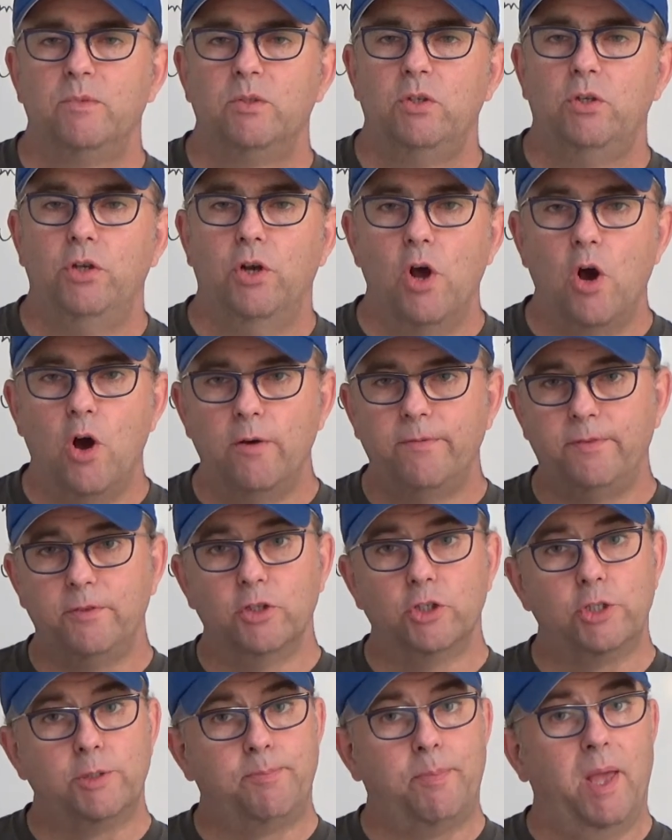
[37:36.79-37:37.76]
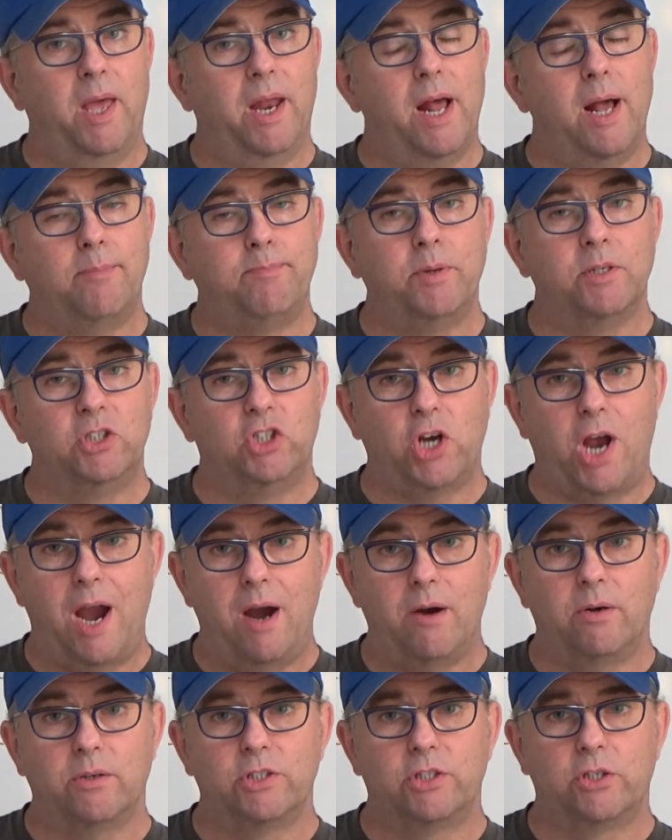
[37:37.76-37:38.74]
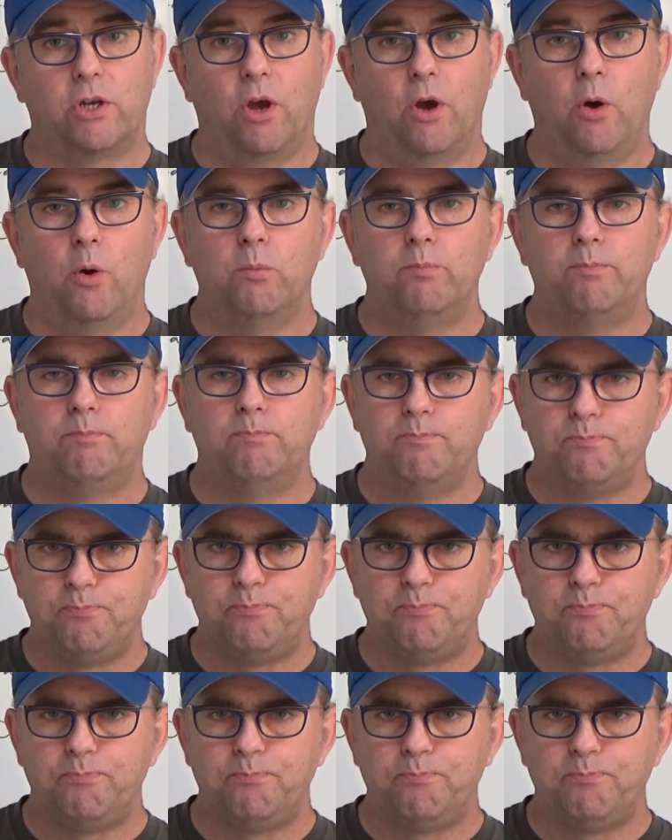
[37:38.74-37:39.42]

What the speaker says: if you spin up a gyroscope,